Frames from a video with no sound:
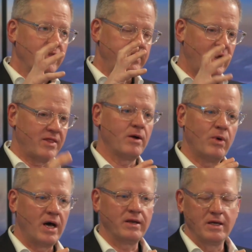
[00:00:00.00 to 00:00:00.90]
The other
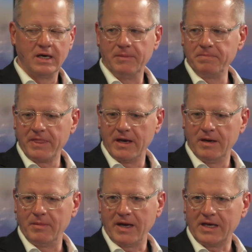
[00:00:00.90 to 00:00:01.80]
one,
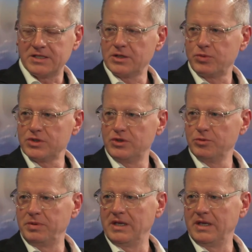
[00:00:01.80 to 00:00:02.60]
I guess it was you,